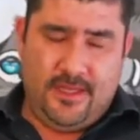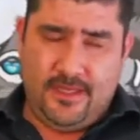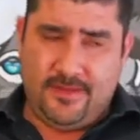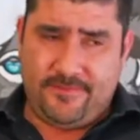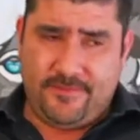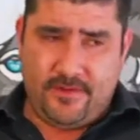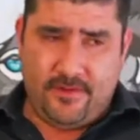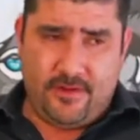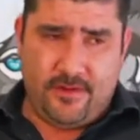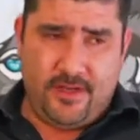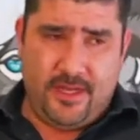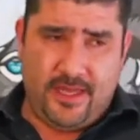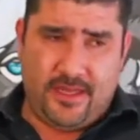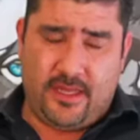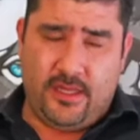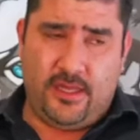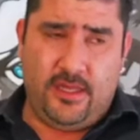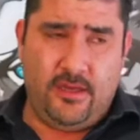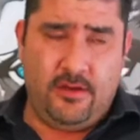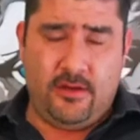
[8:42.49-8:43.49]
after
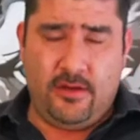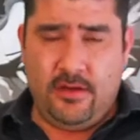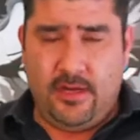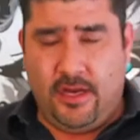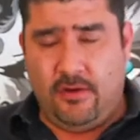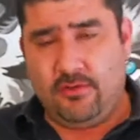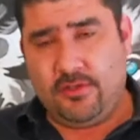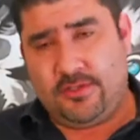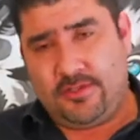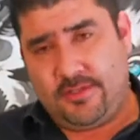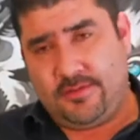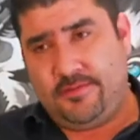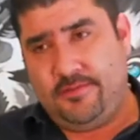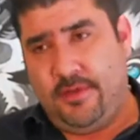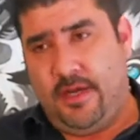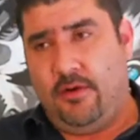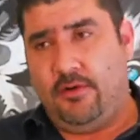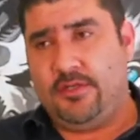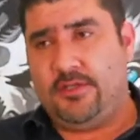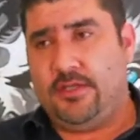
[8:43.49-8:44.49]
like a year, I was
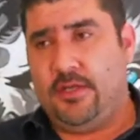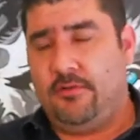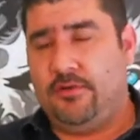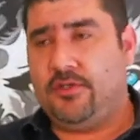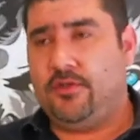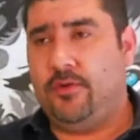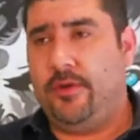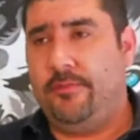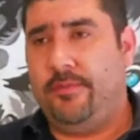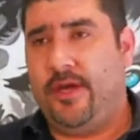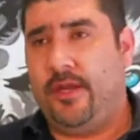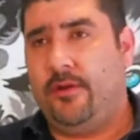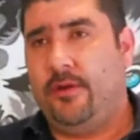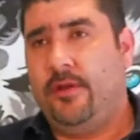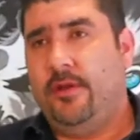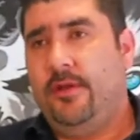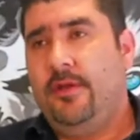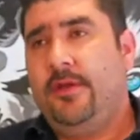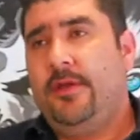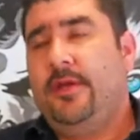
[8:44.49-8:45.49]
doing better.
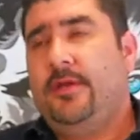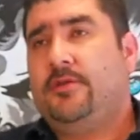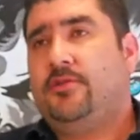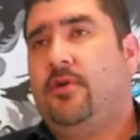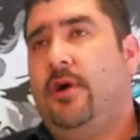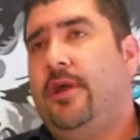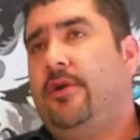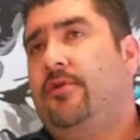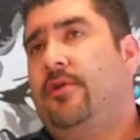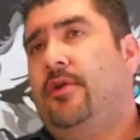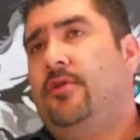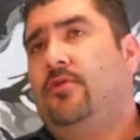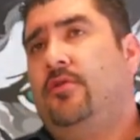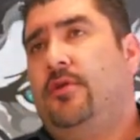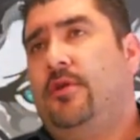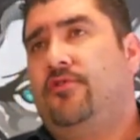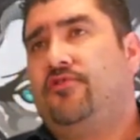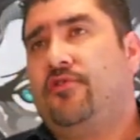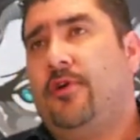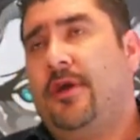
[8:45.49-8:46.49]
So I couldn't do
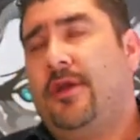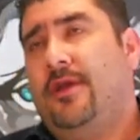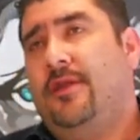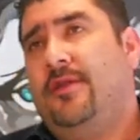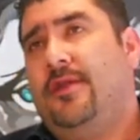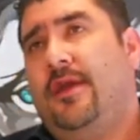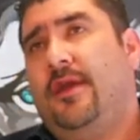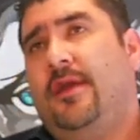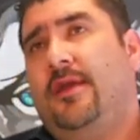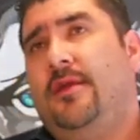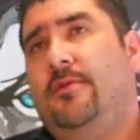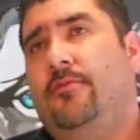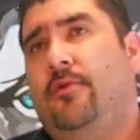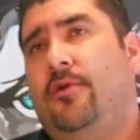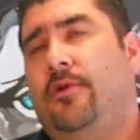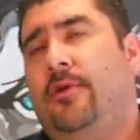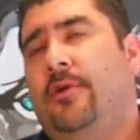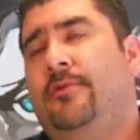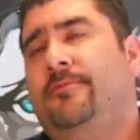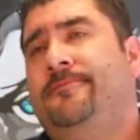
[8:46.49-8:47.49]
the trucking thing
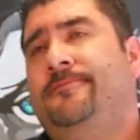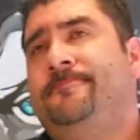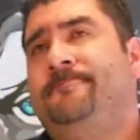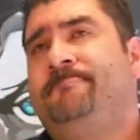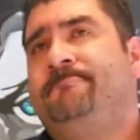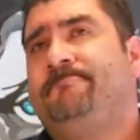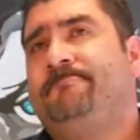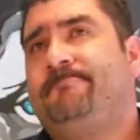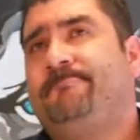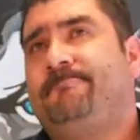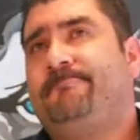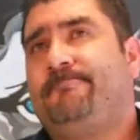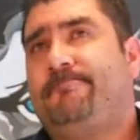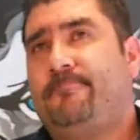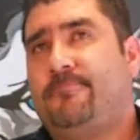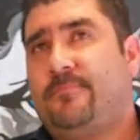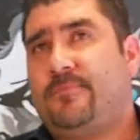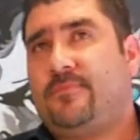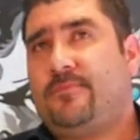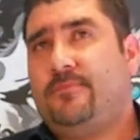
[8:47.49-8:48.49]
anymore
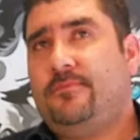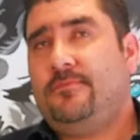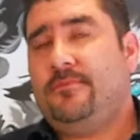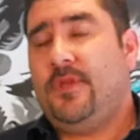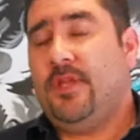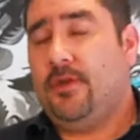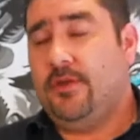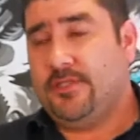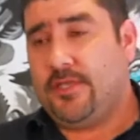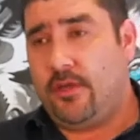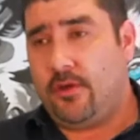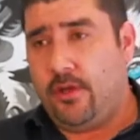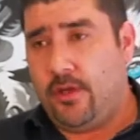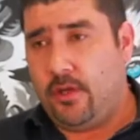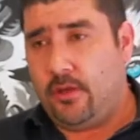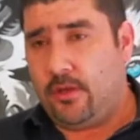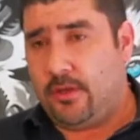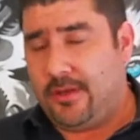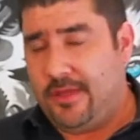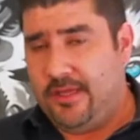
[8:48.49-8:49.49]
because I
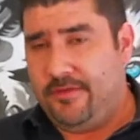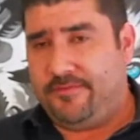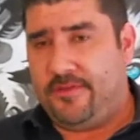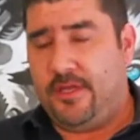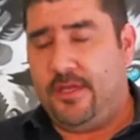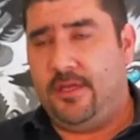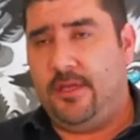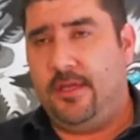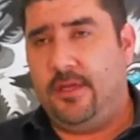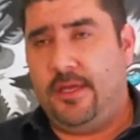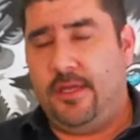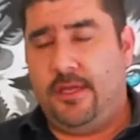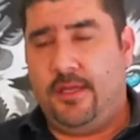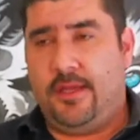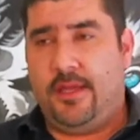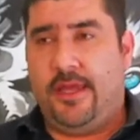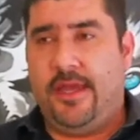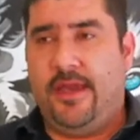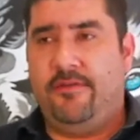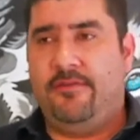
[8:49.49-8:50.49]
couldn't lift
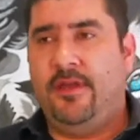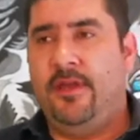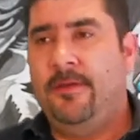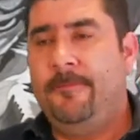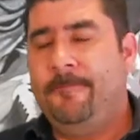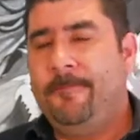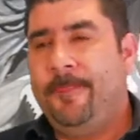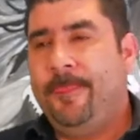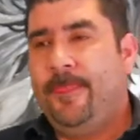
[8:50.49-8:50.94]
anything heavy.